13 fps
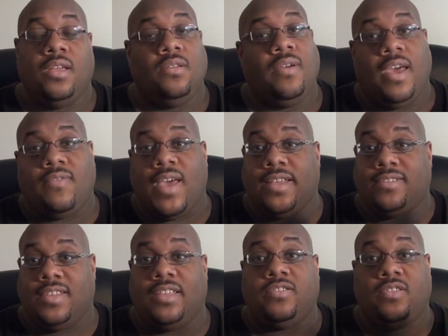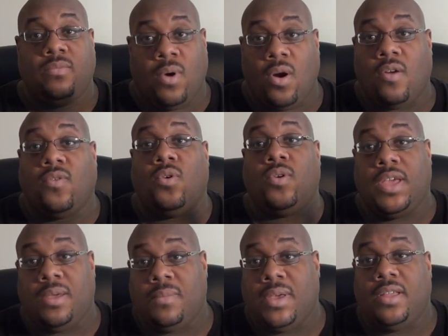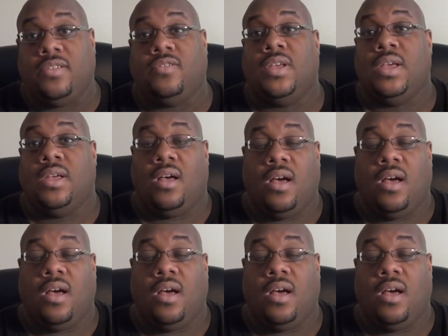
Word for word: you have access to Marvel, Image,